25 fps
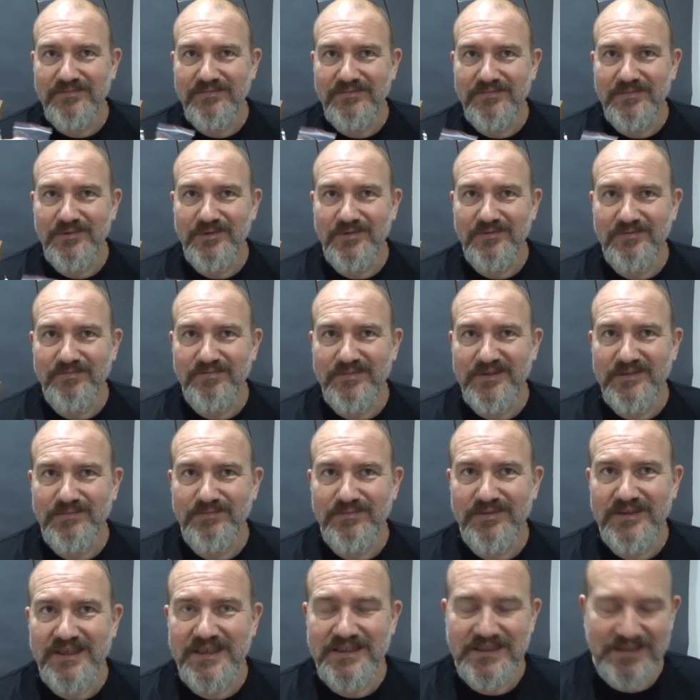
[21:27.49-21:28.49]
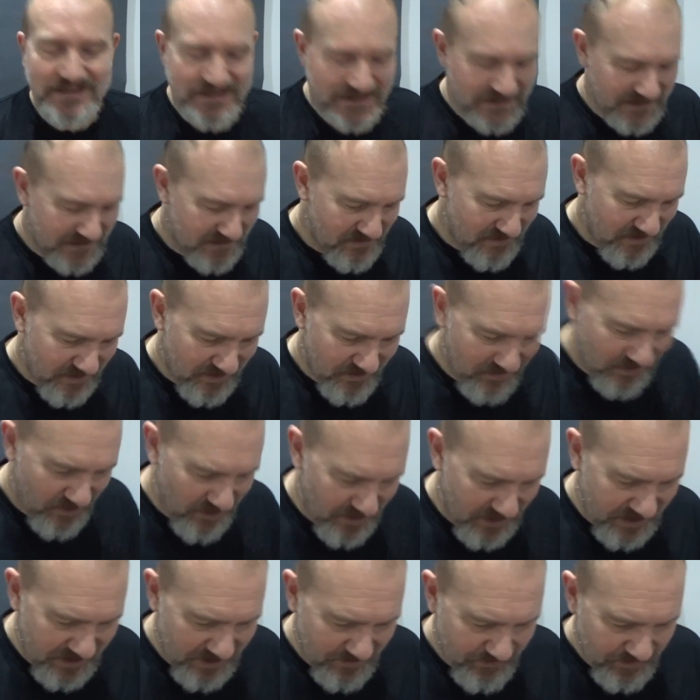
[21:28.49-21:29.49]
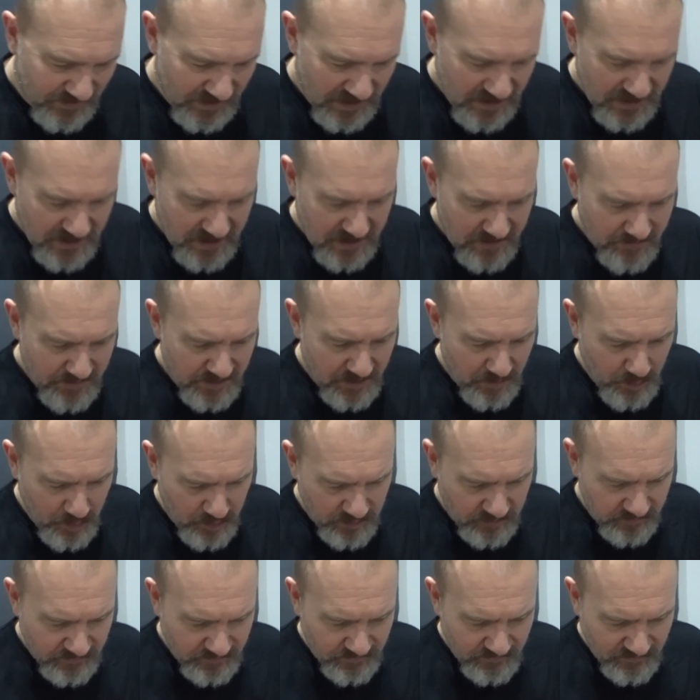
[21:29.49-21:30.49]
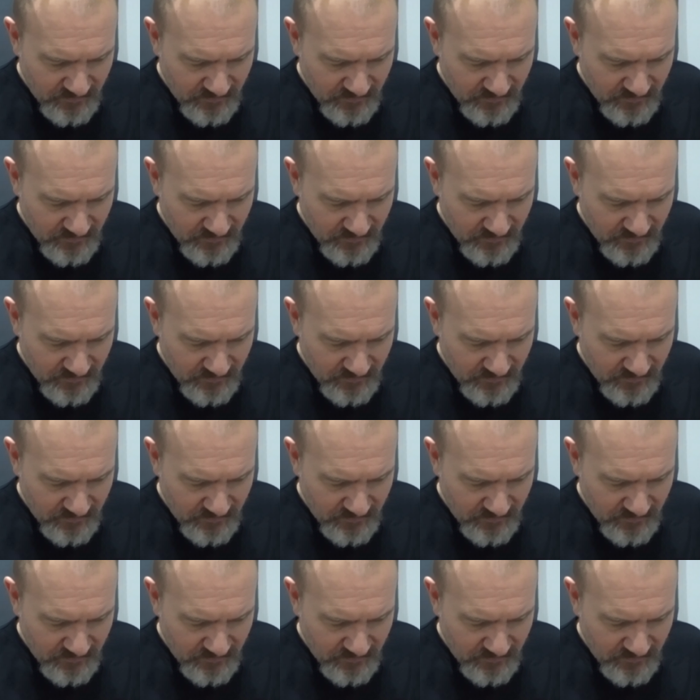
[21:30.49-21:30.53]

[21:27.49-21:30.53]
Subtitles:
a bit plasticky, don't like that. But the wooden